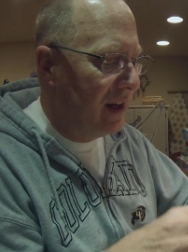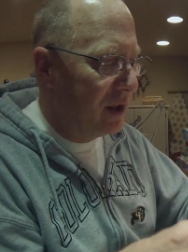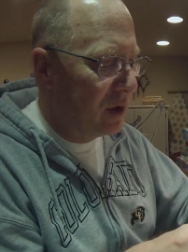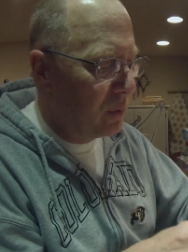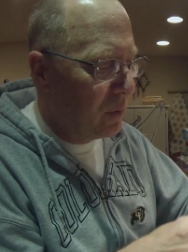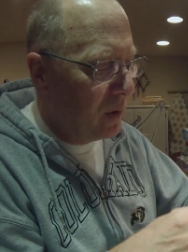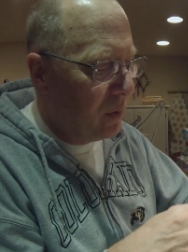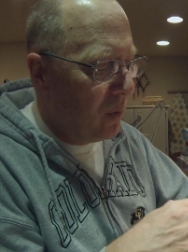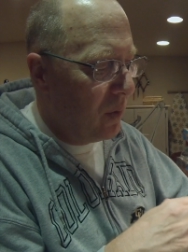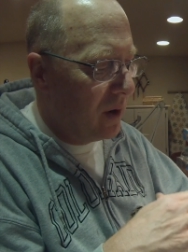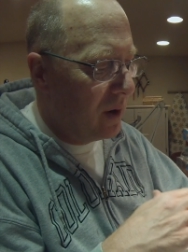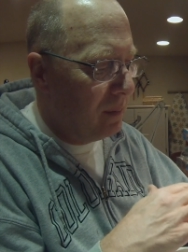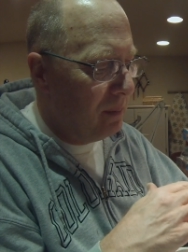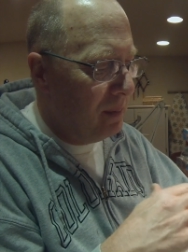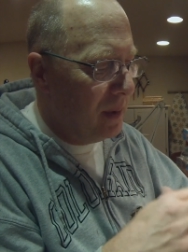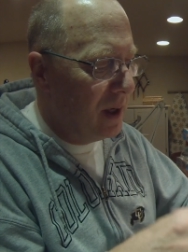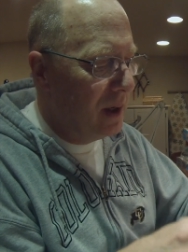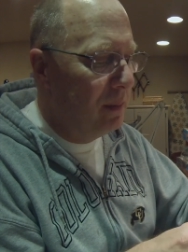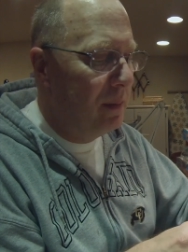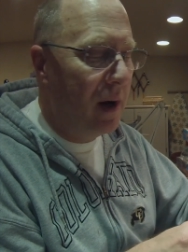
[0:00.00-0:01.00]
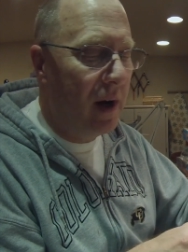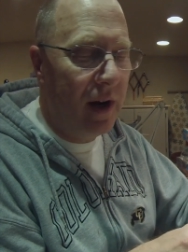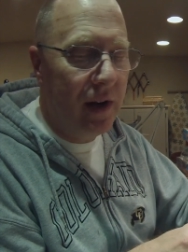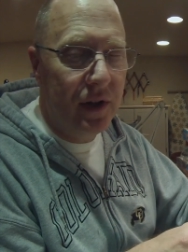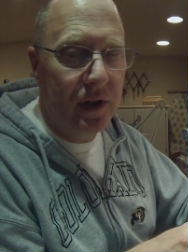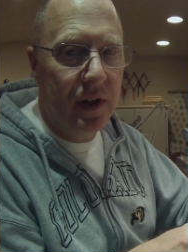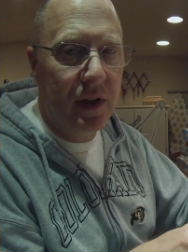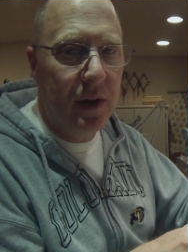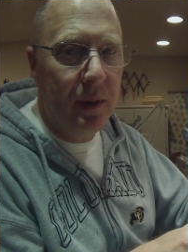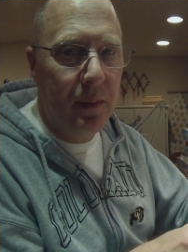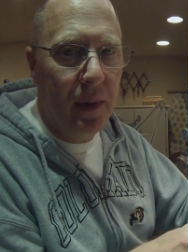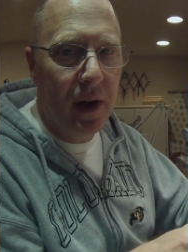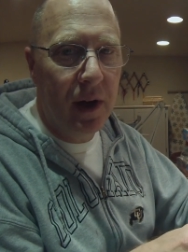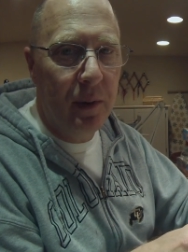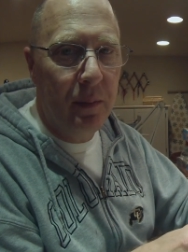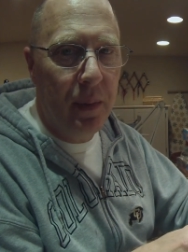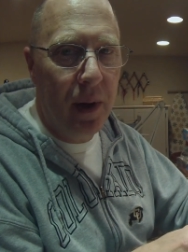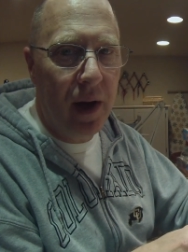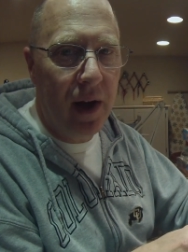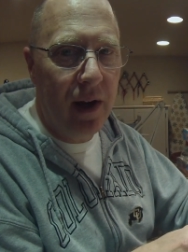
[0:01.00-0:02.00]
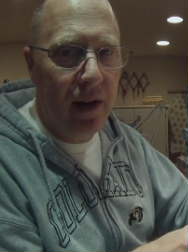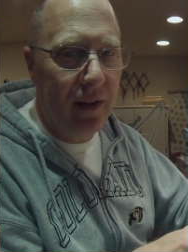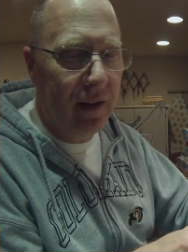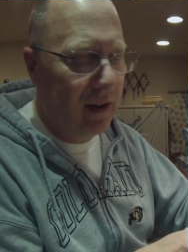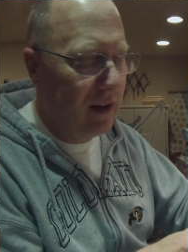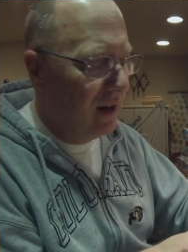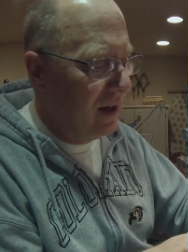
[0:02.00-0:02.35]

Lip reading: is we want to minimize the amount of paint